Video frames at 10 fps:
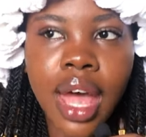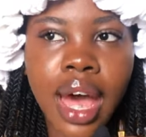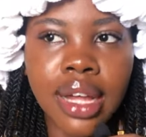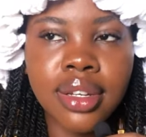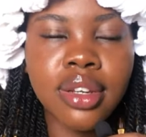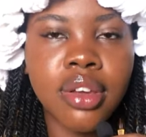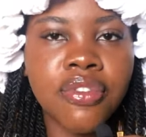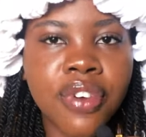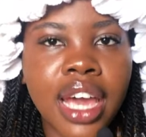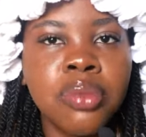and
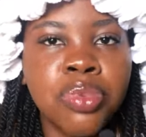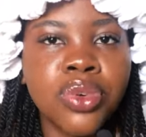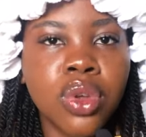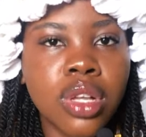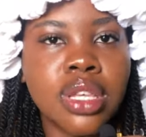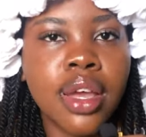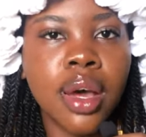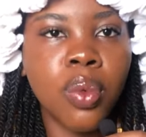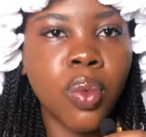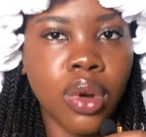find products that
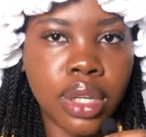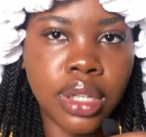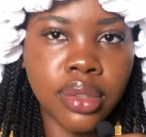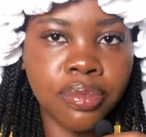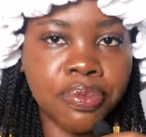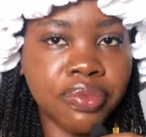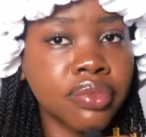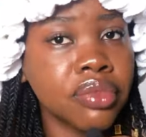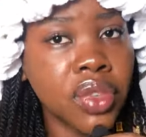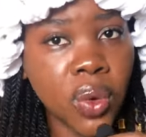can work.
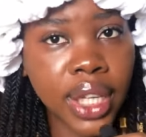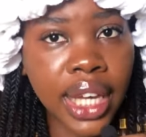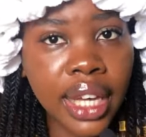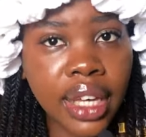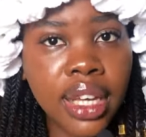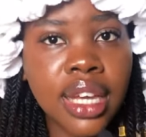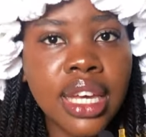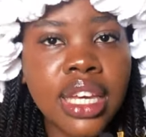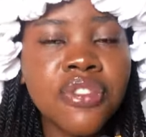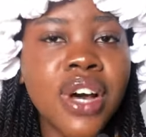Okay.
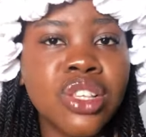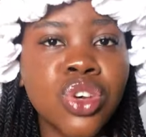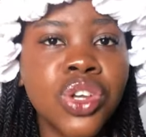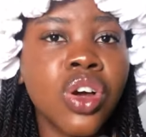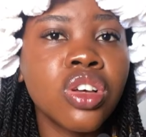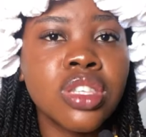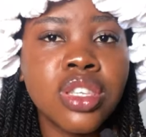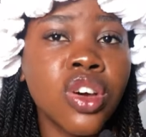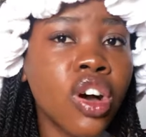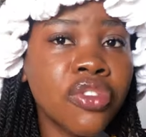If at all you're
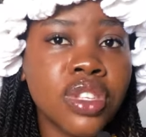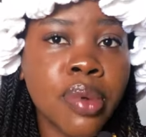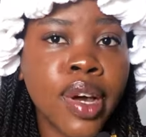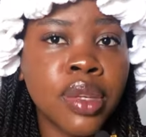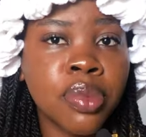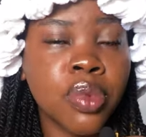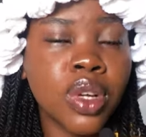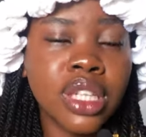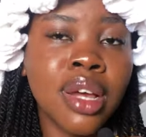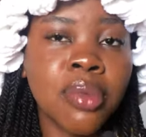still confused about it,
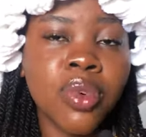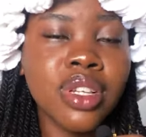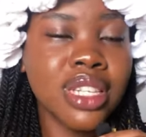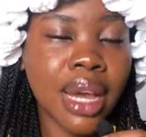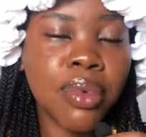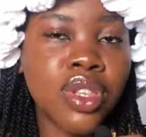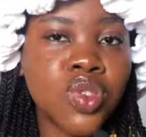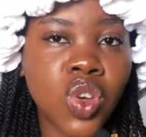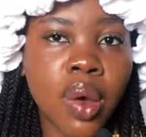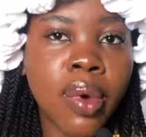one thing, I'm, one day I'm going
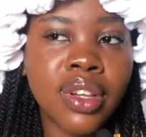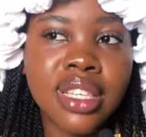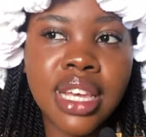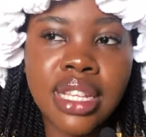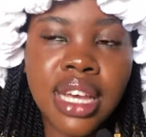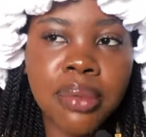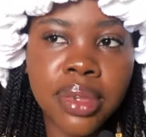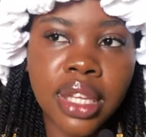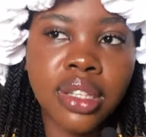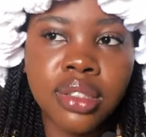to talk about this hair
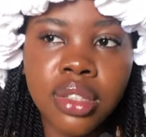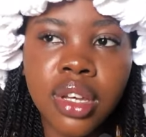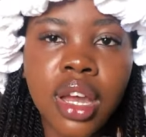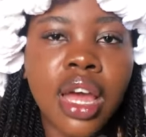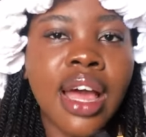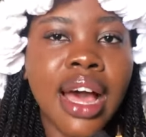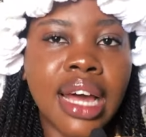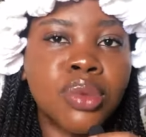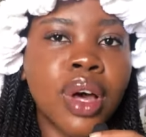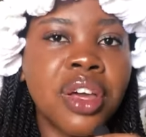type thing,
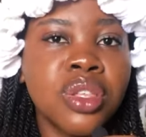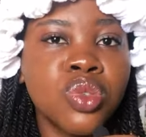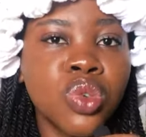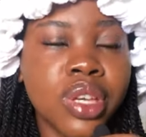and we're going to